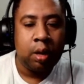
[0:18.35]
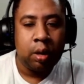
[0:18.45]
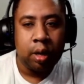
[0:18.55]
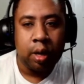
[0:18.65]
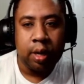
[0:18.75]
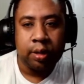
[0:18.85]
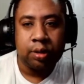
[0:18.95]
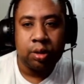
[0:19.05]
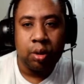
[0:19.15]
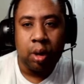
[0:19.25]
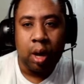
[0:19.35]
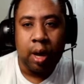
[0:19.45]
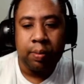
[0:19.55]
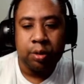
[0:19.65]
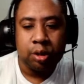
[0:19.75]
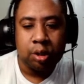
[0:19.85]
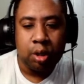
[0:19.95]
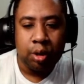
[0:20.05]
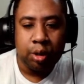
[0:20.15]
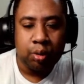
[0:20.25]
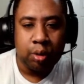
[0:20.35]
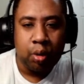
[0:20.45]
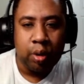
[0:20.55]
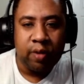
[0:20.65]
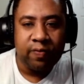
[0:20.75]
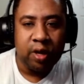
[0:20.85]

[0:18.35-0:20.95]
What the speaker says: Alright guys, so I'm just going to do a quick